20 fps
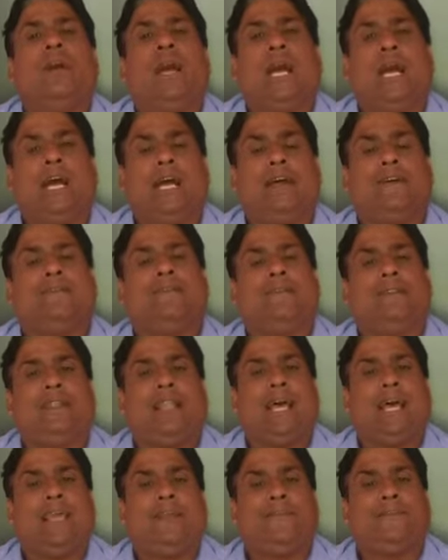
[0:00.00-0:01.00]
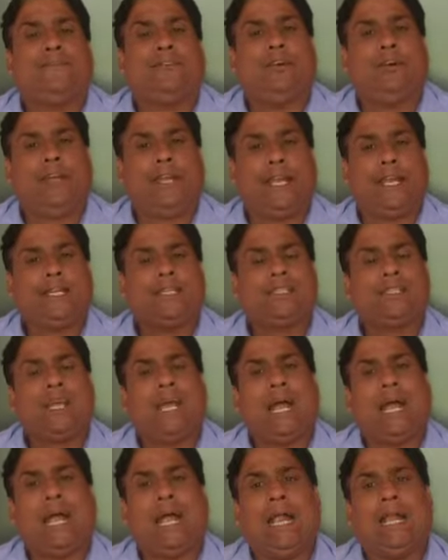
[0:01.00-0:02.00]
has life on it,
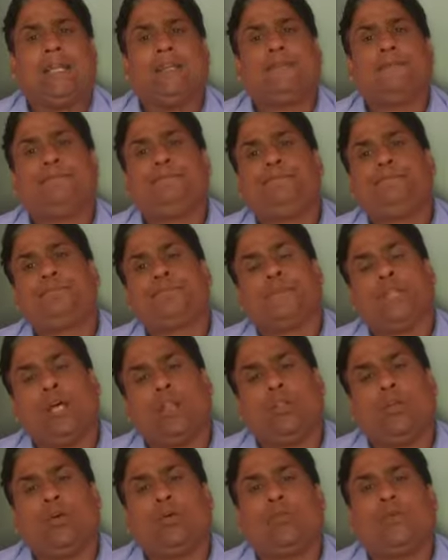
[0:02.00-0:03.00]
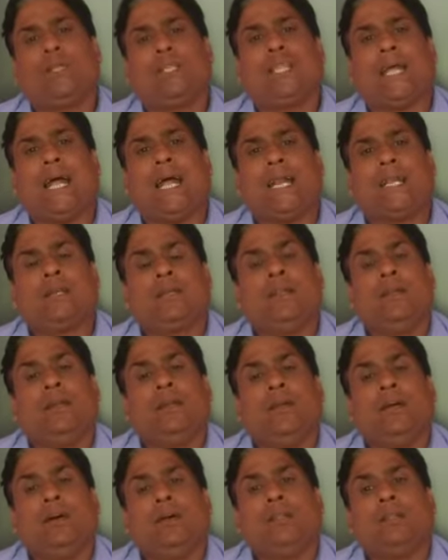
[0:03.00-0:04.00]
and along with that,